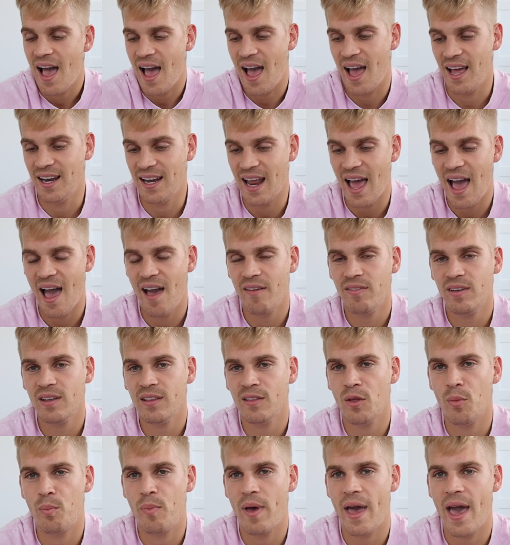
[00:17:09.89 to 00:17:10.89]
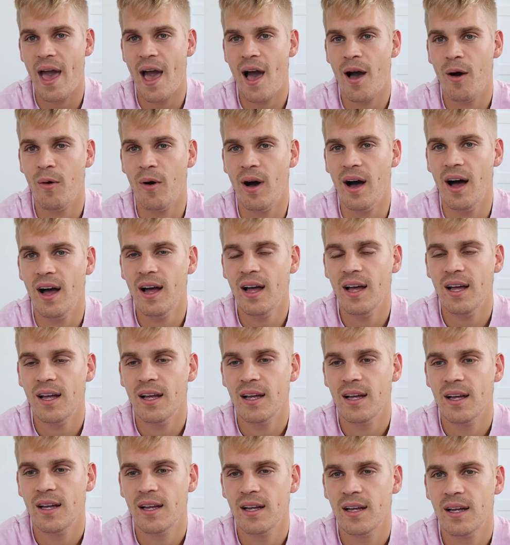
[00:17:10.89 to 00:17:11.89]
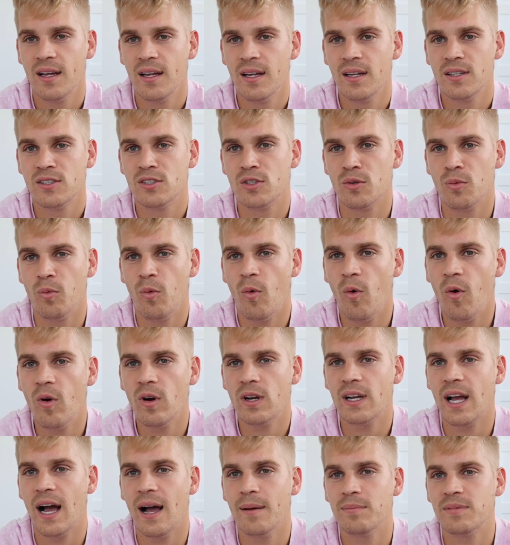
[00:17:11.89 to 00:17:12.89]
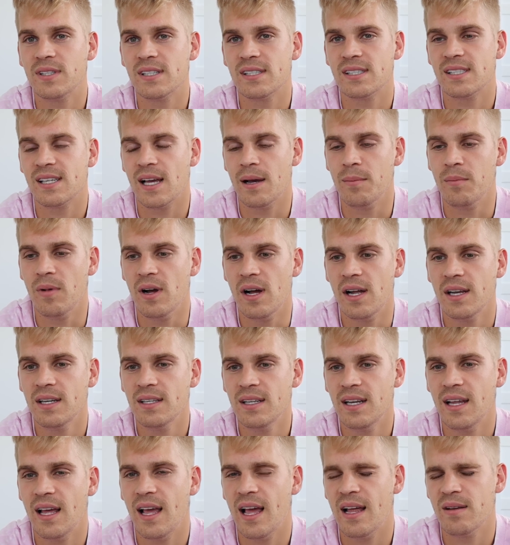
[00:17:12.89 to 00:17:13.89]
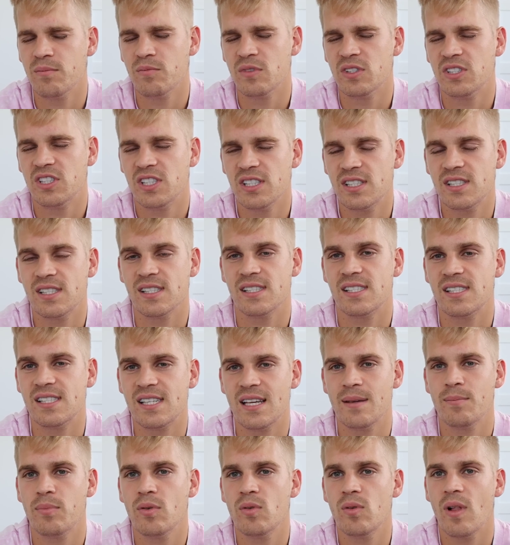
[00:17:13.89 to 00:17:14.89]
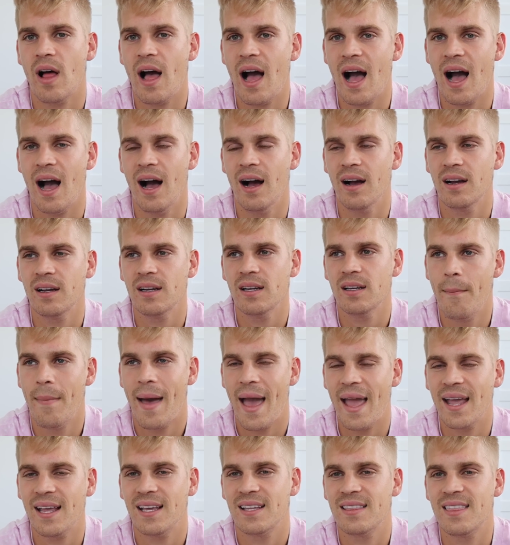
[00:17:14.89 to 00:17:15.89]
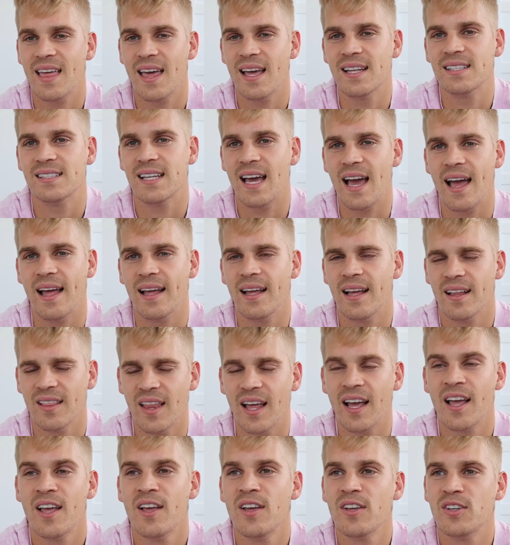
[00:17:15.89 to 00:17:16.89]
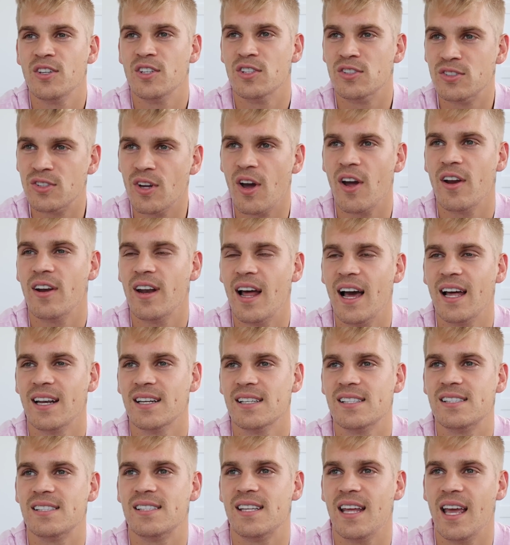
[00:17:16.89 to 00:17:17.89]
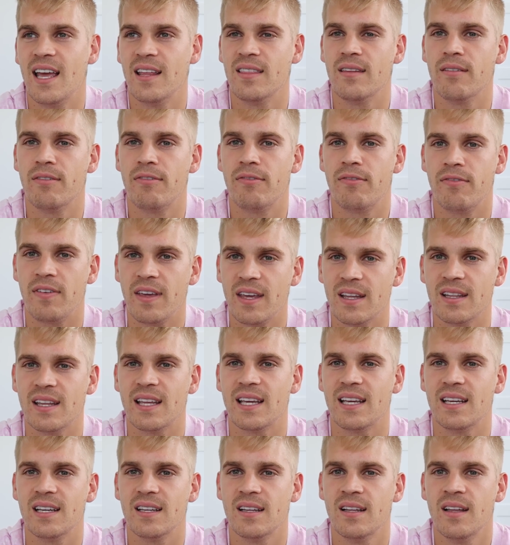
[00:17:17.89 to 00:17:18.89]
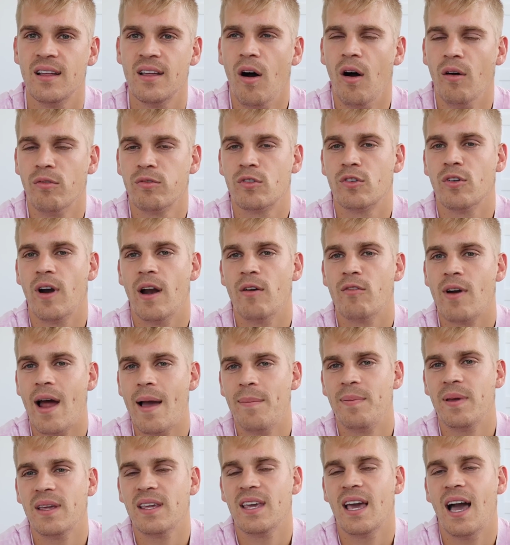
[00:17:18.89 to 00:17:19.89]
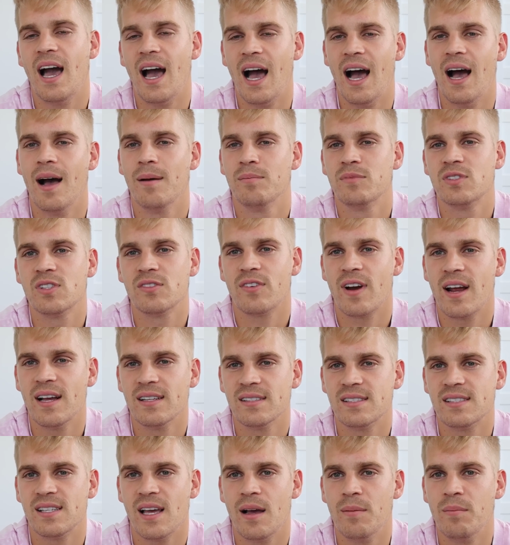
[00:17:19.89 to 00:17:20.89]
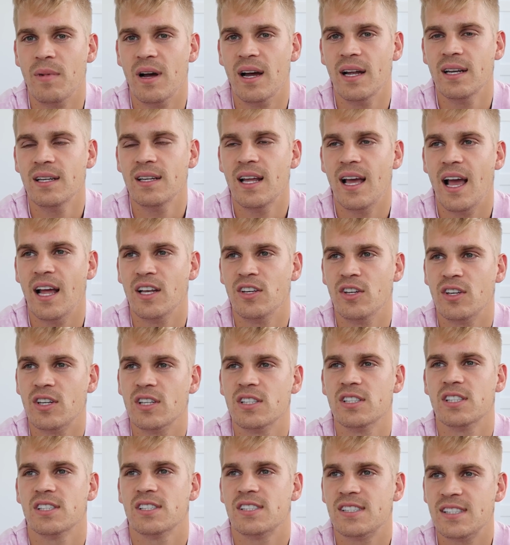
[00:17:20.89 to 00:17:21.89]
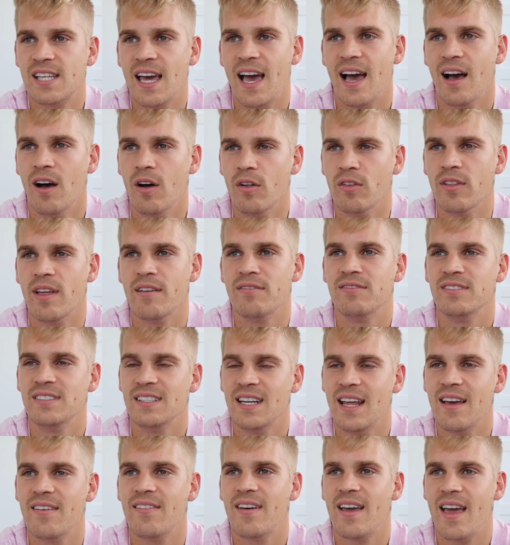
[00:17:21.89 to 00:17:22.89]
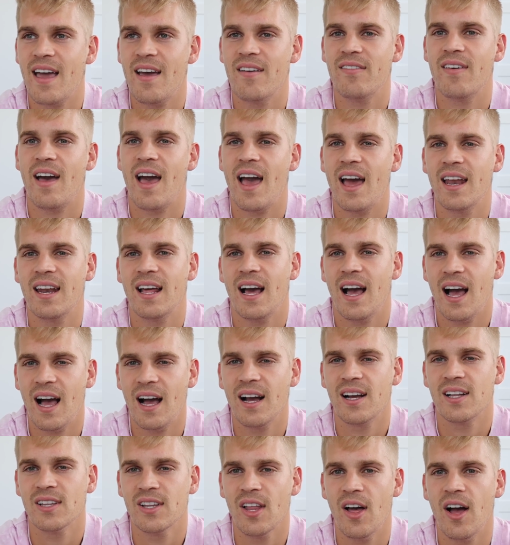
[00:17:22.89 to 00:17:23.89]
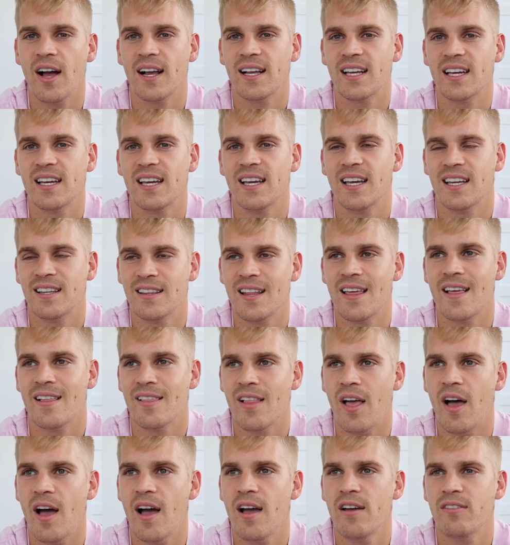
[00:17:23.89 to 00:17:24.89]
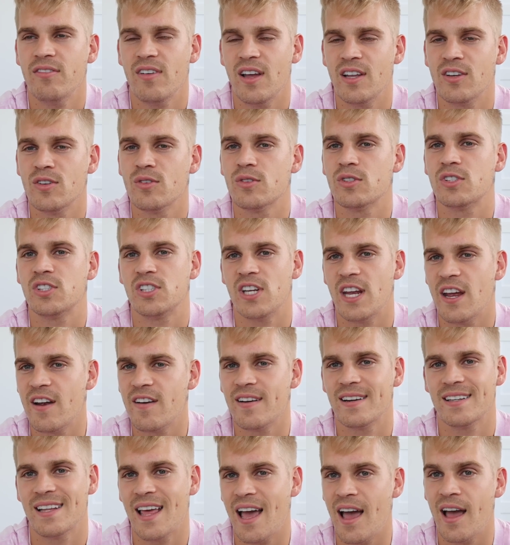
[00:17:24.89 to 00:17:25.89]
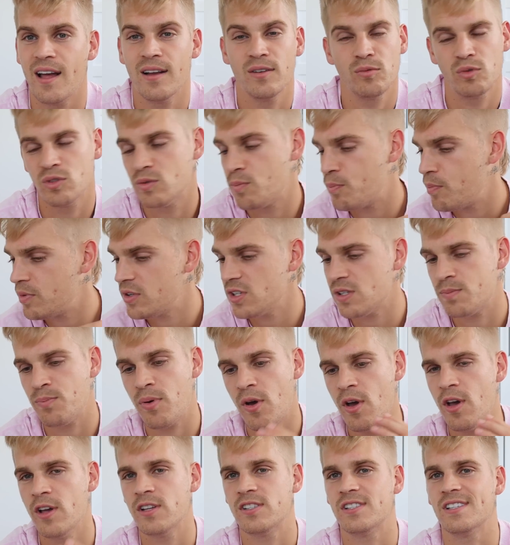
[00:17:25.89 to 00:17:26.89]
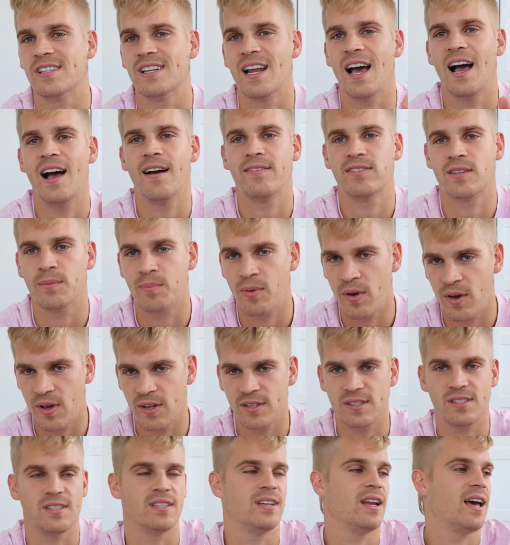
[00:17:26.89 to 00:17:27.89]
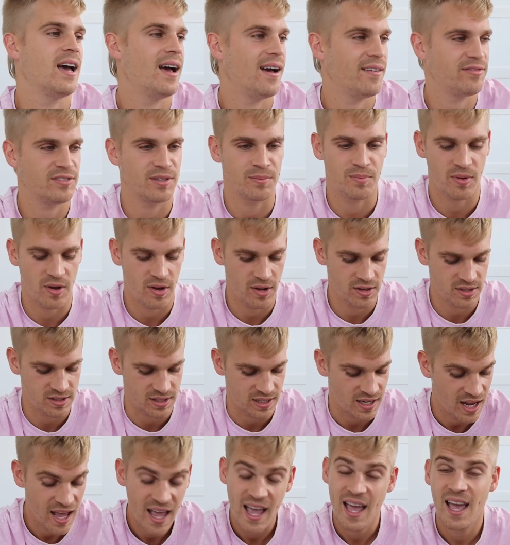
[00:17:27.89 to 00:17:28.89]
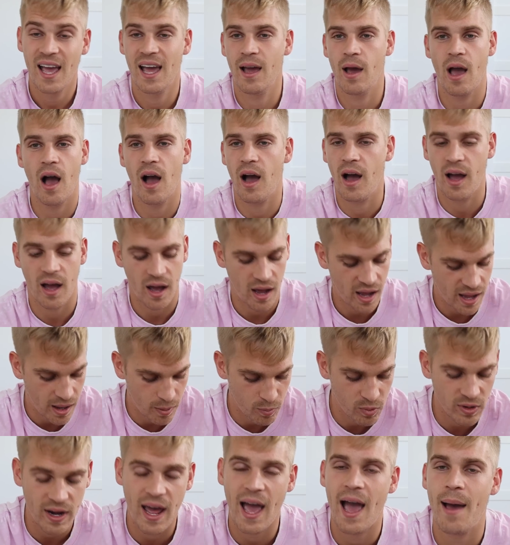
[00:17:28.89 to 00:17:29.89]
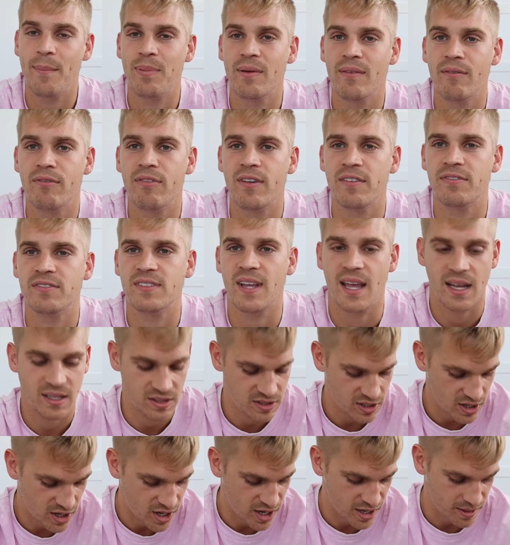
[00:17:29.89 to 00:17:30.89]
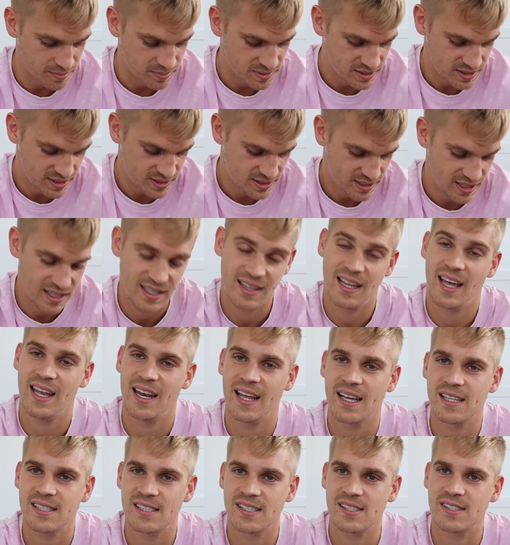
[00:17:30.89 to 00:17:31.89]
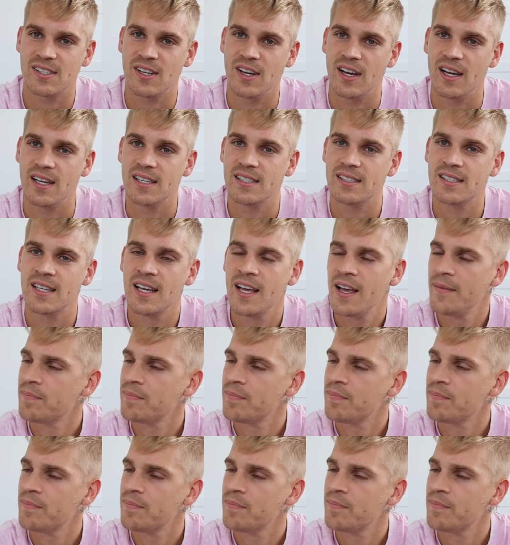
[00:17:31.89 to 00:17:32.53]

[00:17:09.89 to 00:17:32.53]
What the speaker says: And having the power to walk up to someone and with just a simple hug make their day. Like, you don't understand the feeling of wrapping your arms around someone and you can just tell they've never ever had a hug like it in their life, and you're sharing that with just person after person after person. It would have happened 15 times in that exercise.